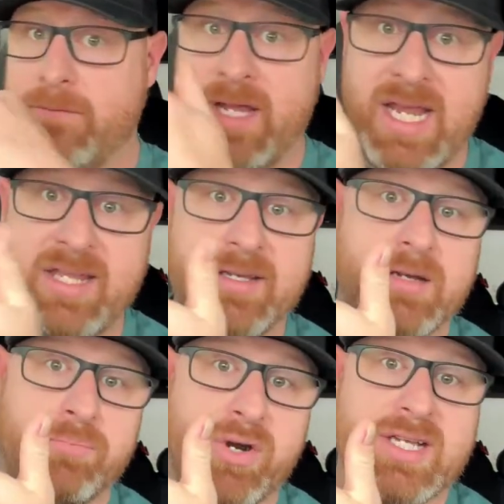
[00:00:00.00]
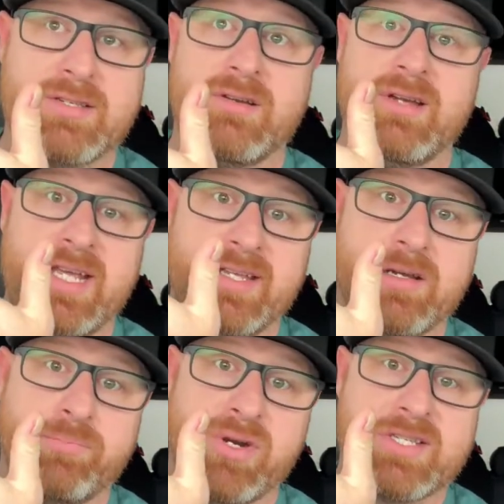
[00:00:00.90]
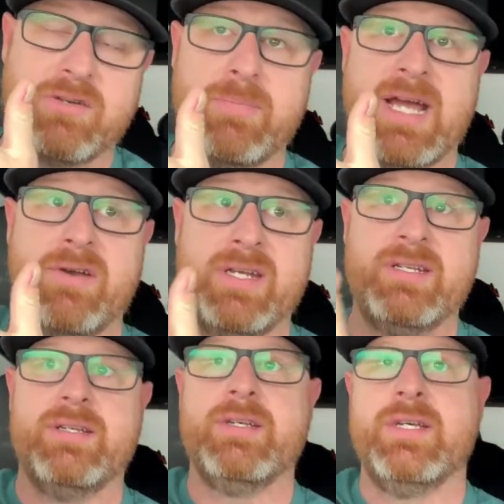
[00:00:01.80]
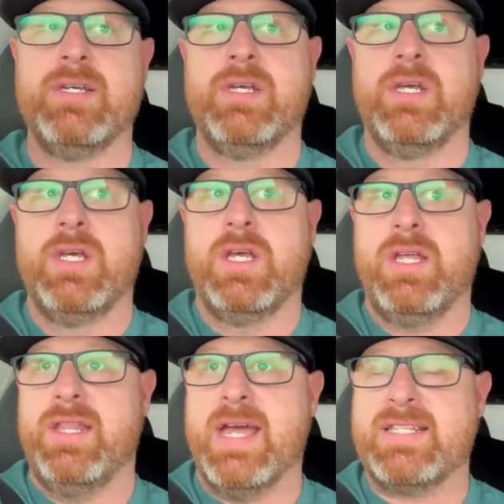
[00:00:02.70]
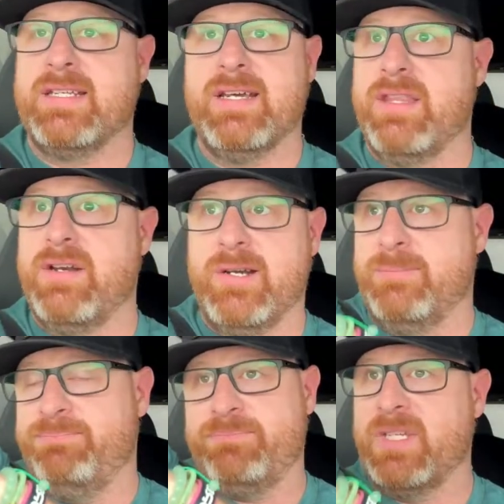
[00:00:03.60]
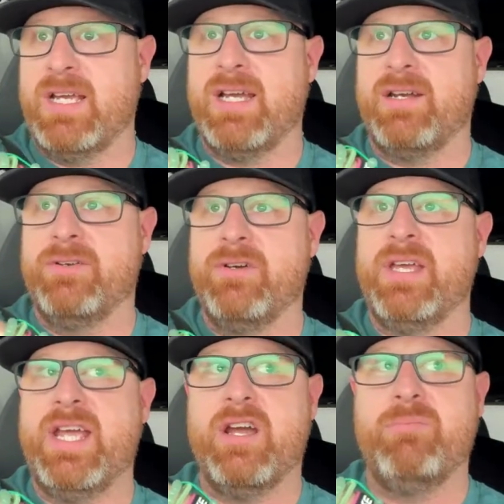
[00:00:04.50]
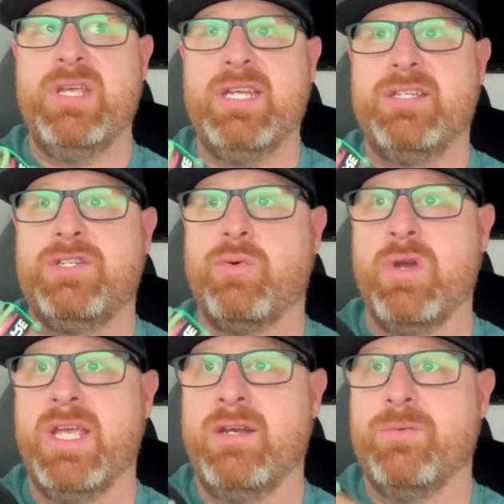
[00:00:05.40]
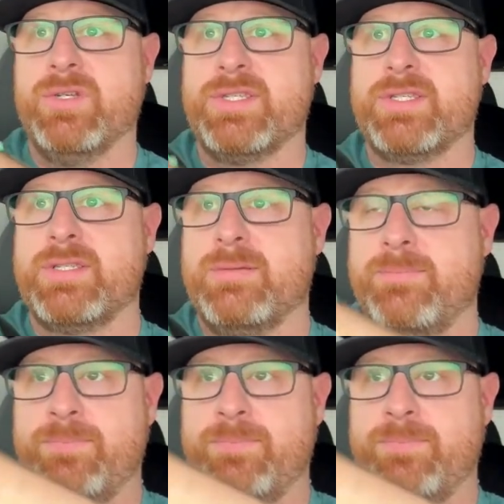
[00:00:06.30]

and the compressor mounted. And that's another, I don't know, the ARB twin was,